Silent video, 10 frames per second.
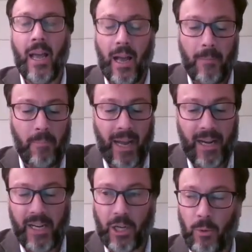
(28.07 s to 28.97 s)

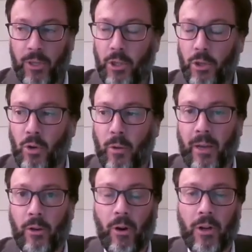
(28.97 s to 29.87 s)
Ananish, I wanted to talk
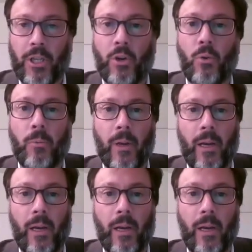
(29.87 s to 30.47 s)
about your article.